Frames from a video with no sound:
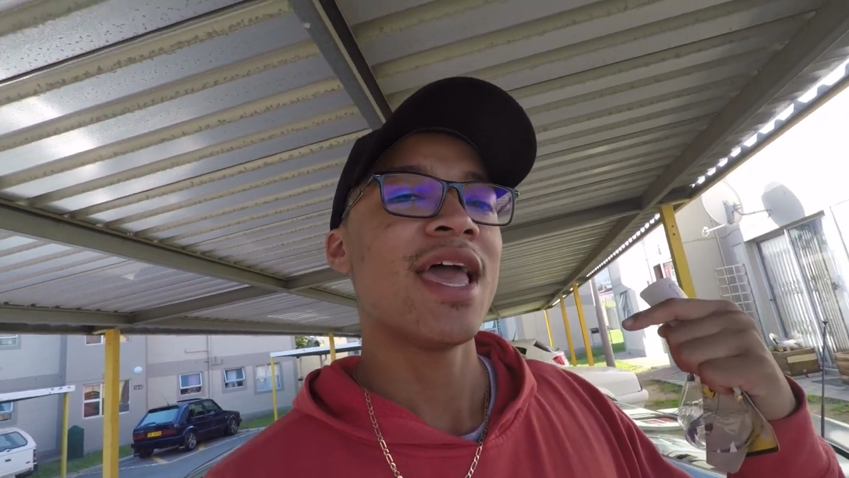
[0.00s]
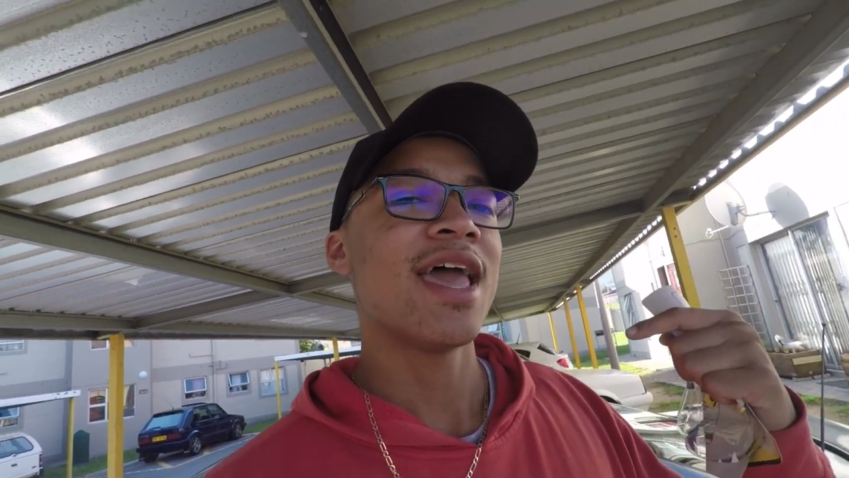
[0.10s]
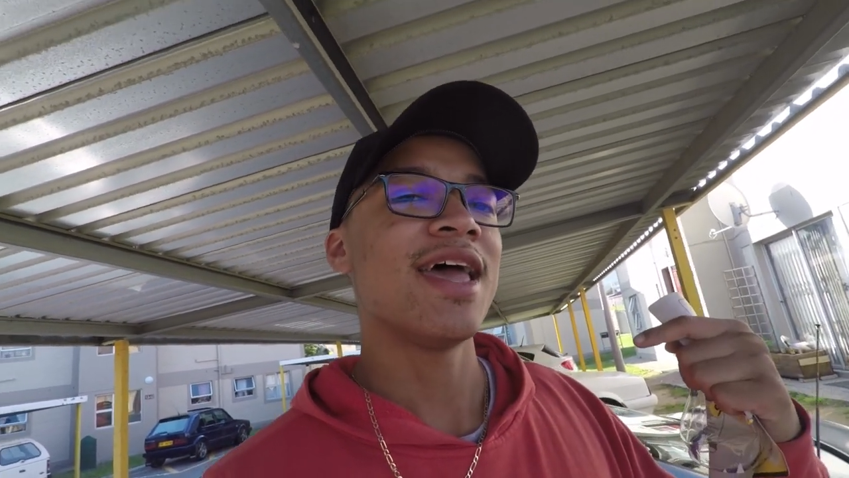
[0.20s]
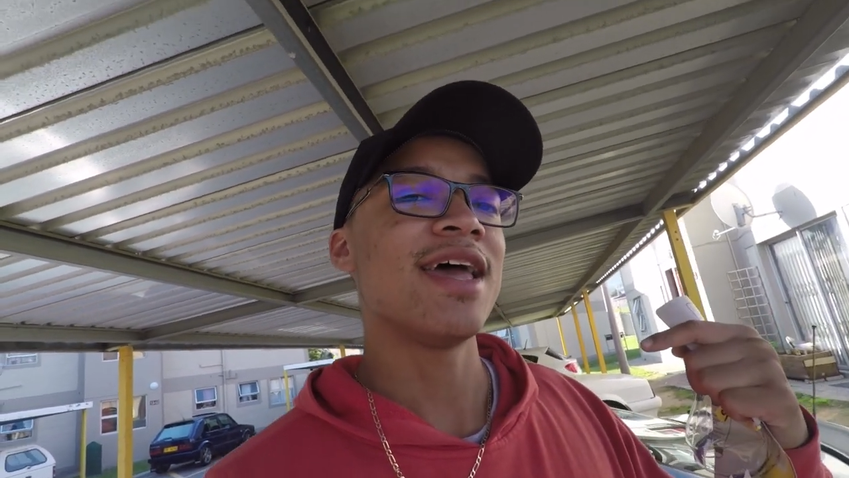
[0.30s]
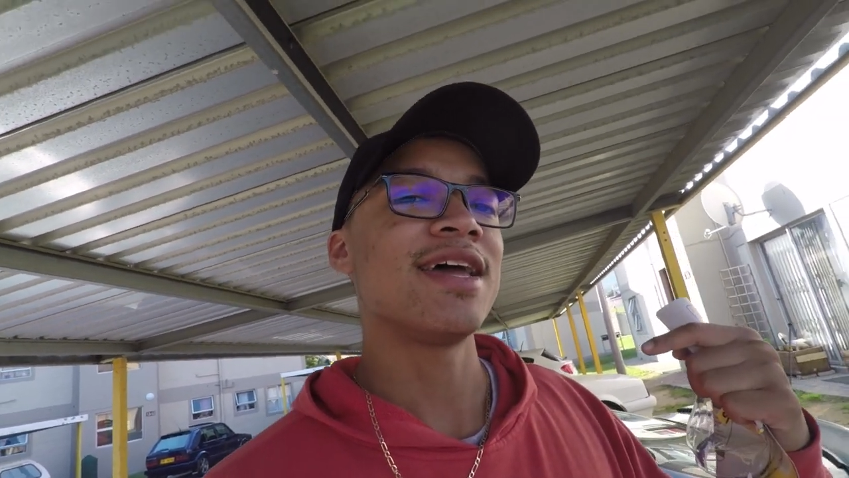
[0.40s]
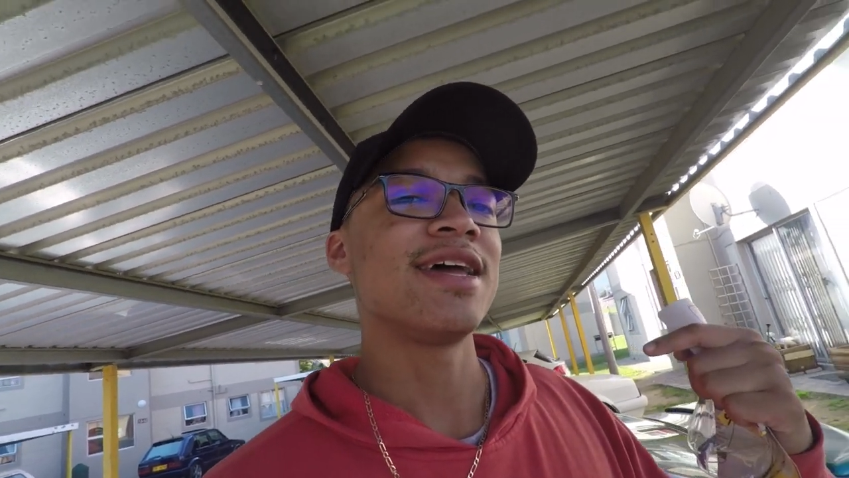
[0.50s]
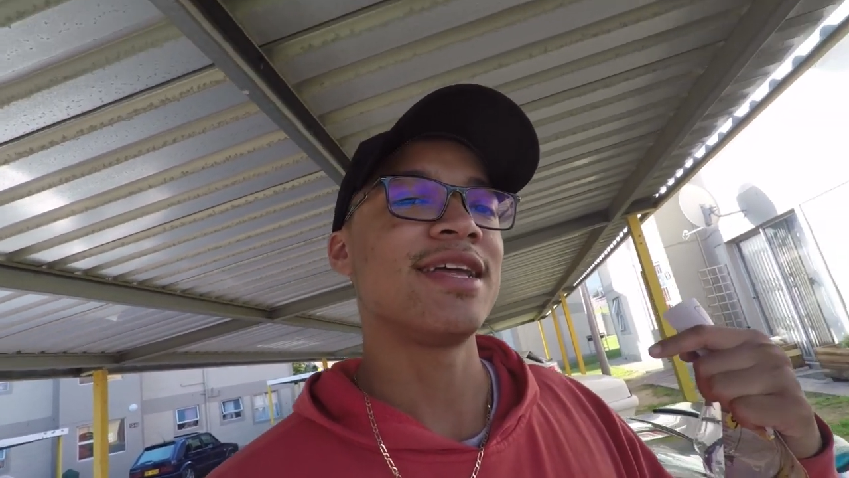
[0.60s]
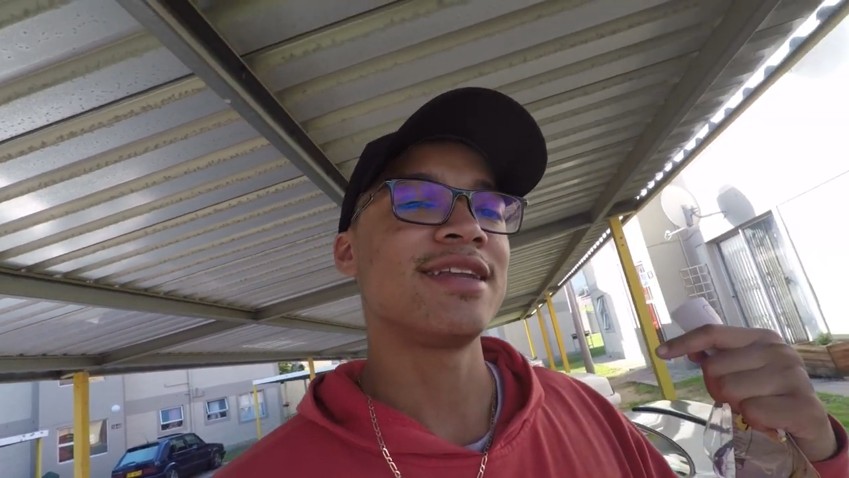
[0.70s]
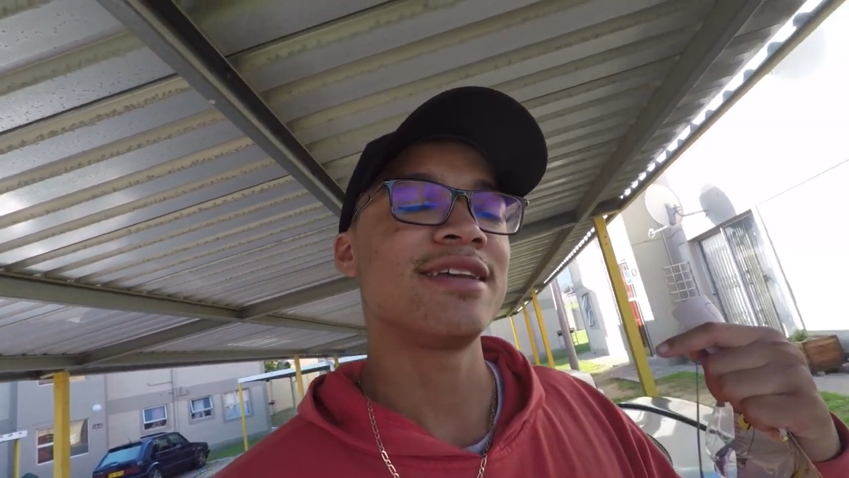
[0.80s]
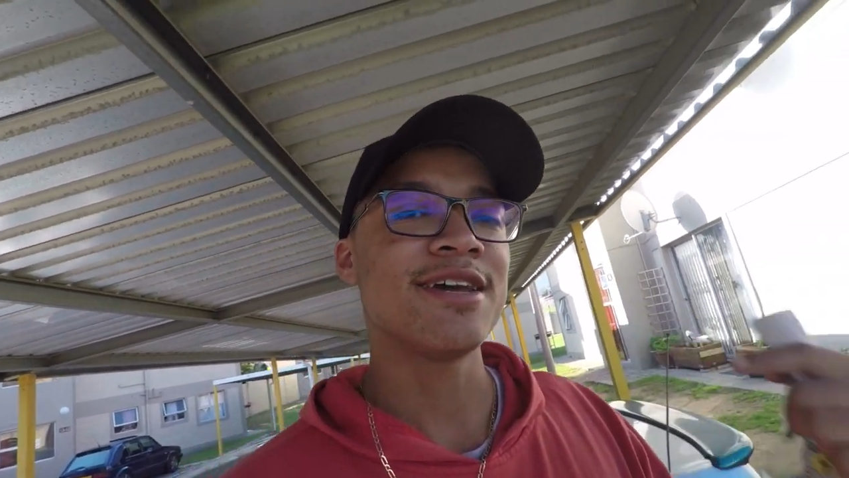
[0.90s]

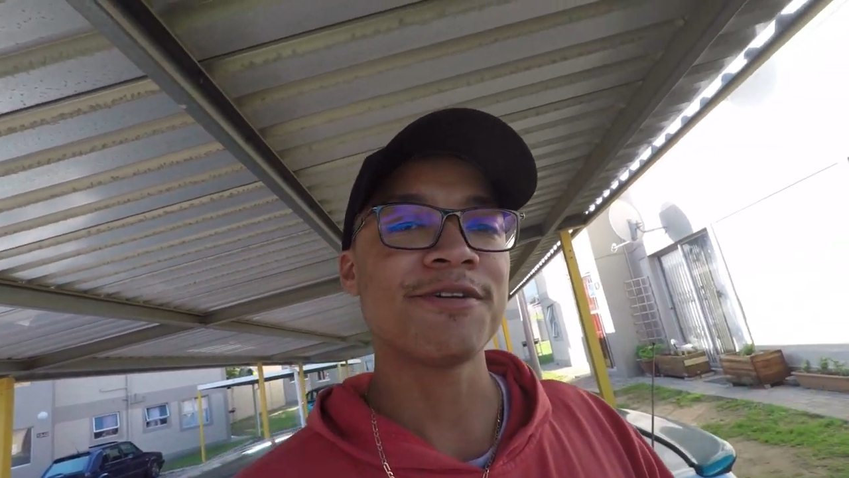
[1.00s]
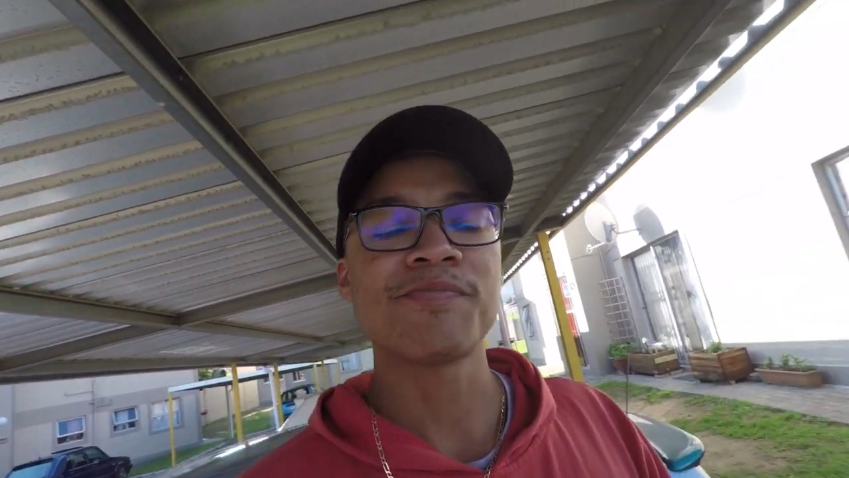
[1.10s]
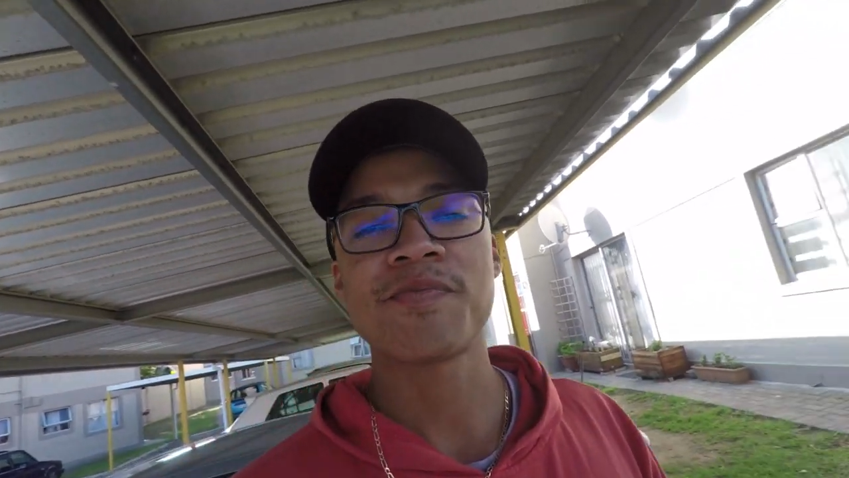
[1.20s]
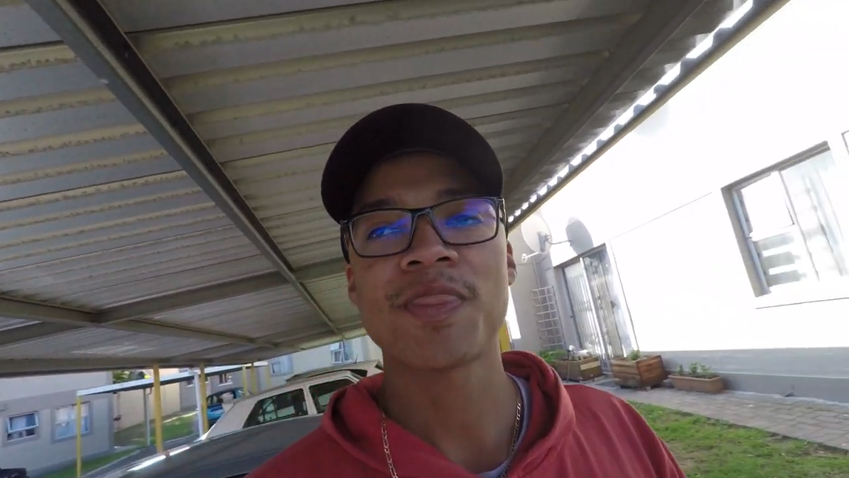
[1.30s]
And yeah,